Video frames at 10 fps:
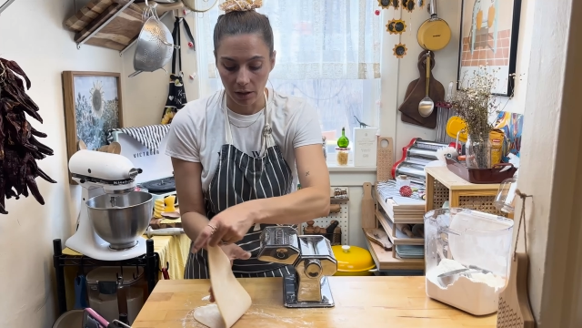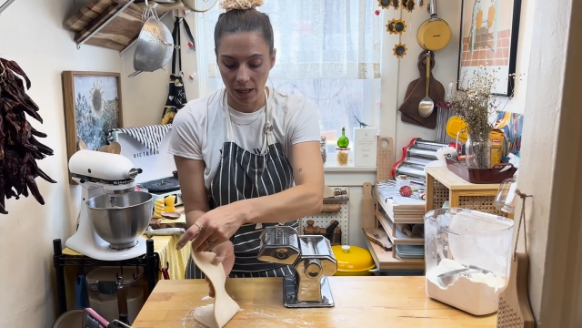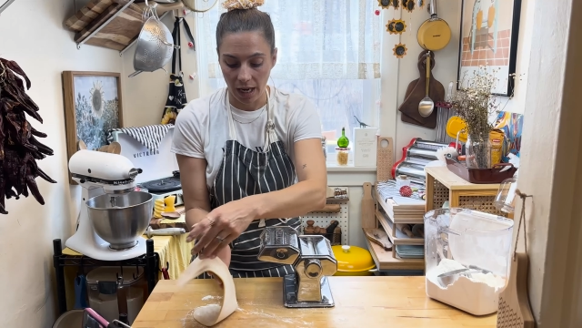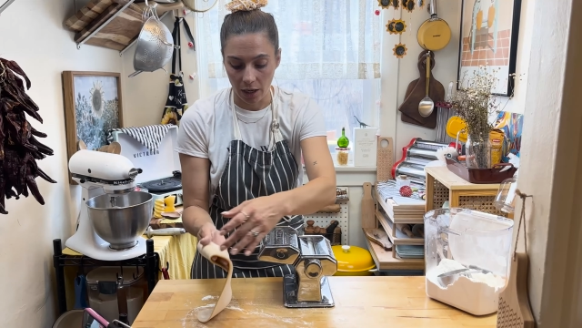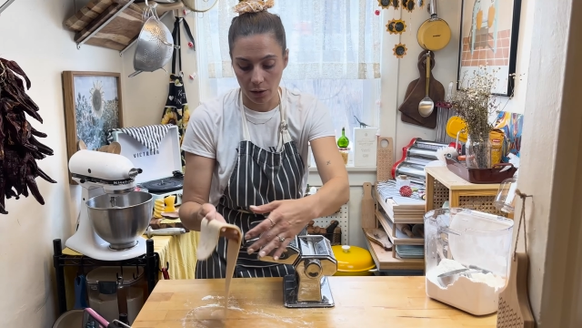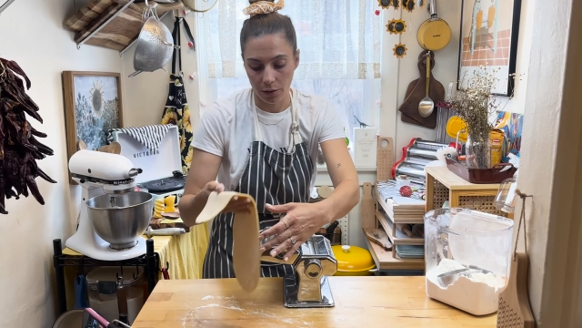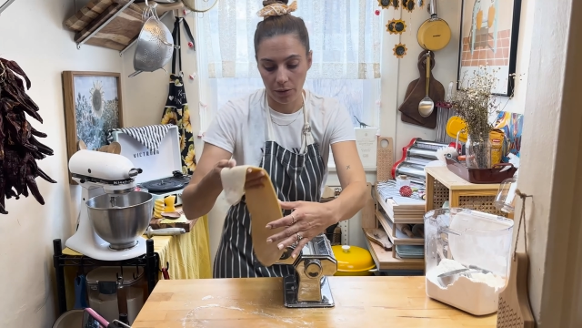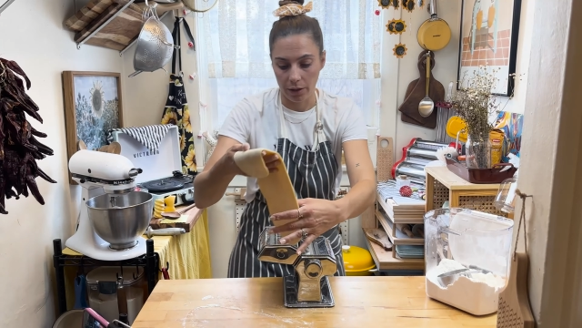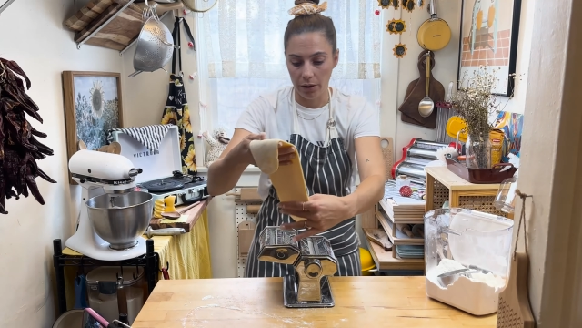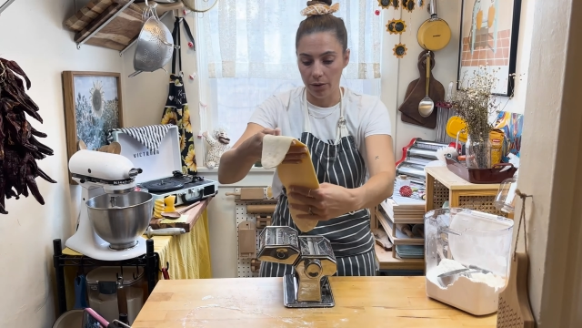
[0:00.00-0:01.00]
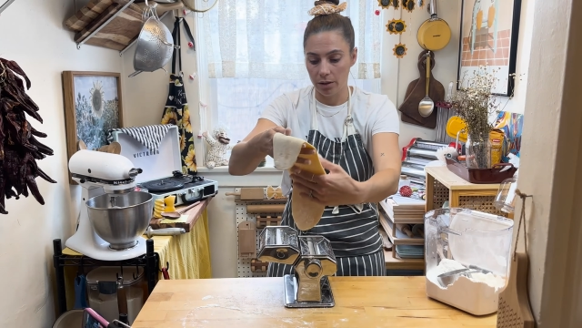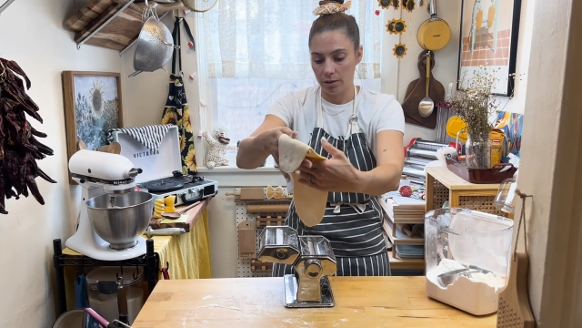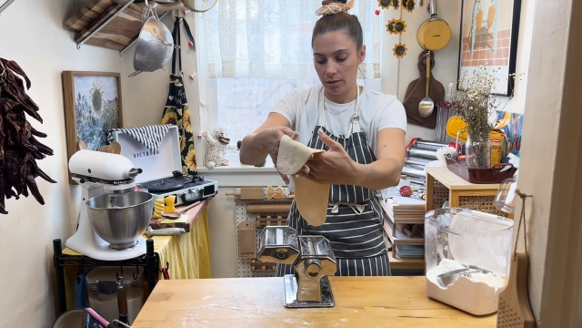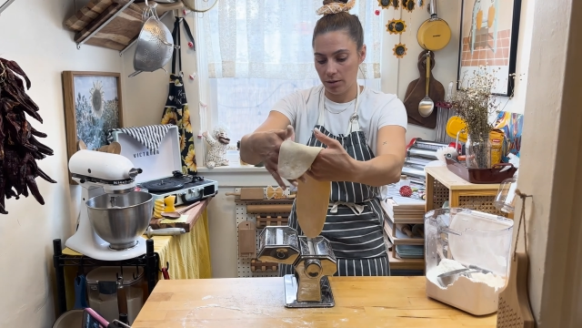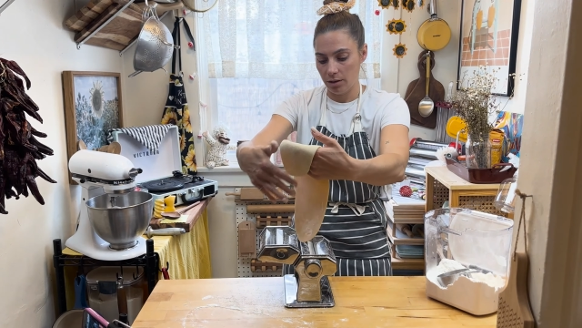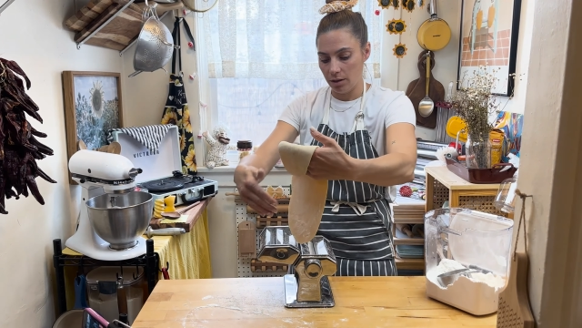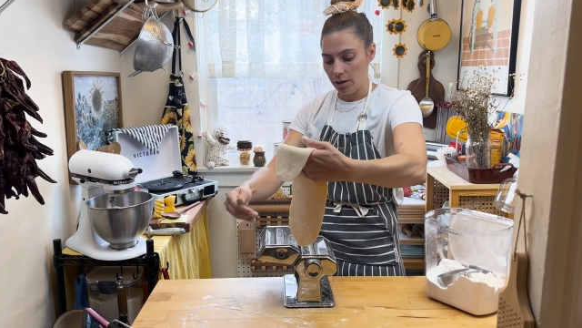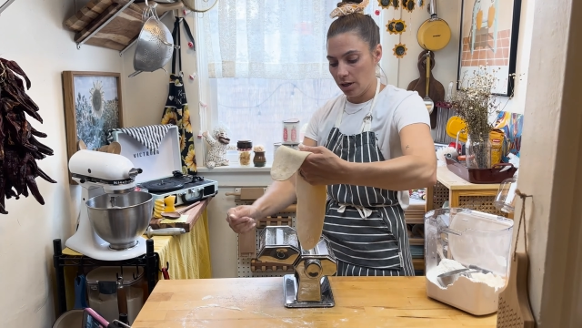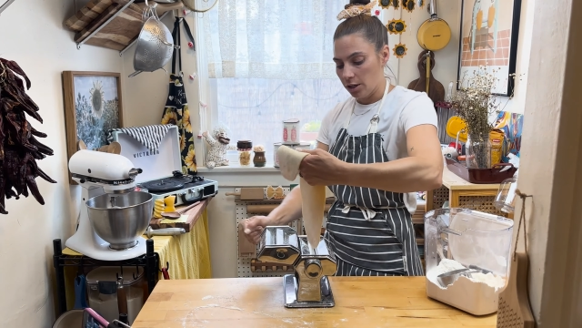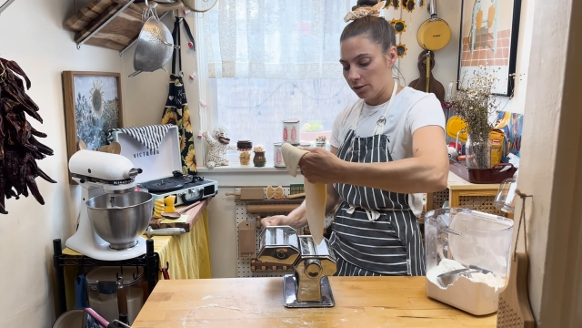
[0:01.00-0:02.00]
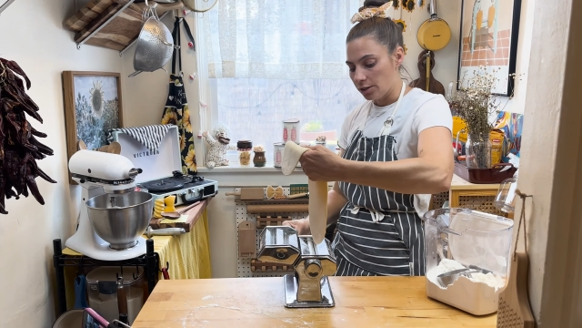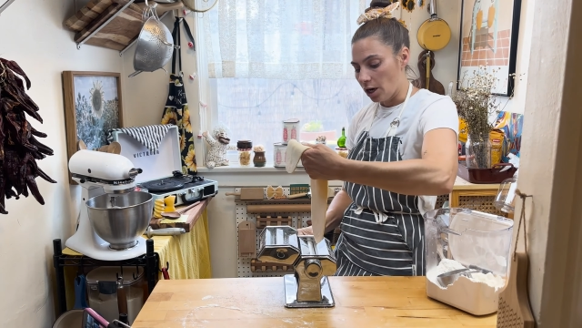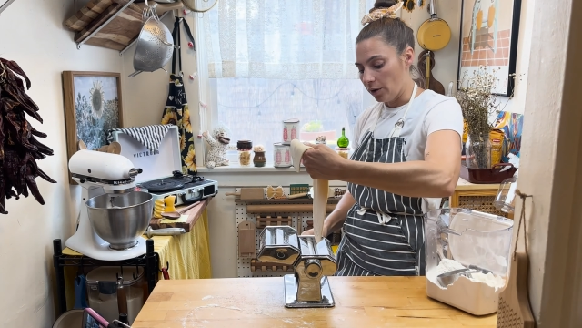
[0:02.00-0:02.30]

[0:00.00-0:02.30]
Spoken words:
that I go through. So